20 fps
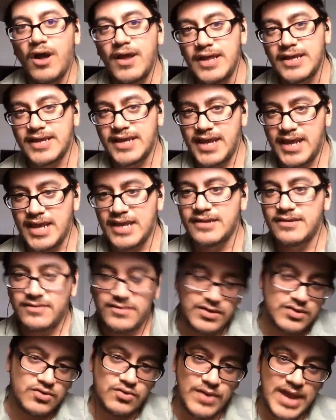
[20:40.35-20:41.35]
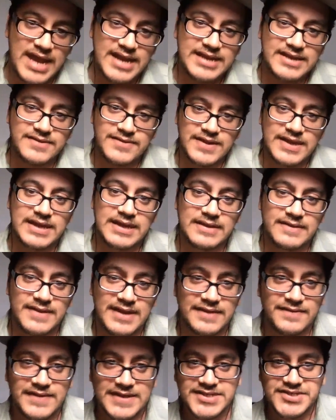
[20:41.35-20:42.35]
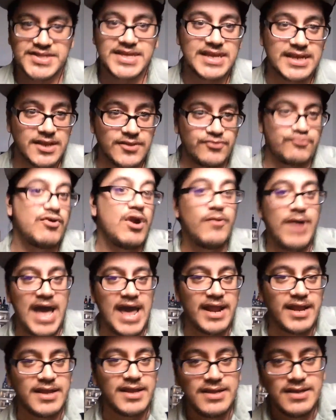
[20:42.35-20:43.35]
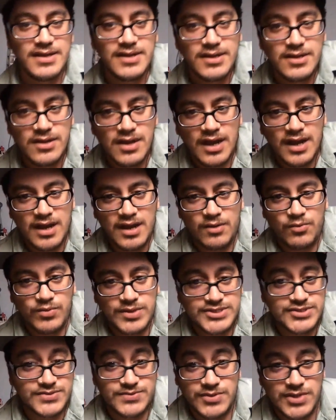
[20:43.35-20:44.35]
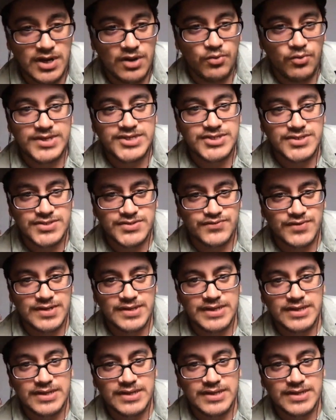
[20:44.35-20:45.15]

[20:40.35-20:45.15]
it can do anything that this thing can throw at it, which is really.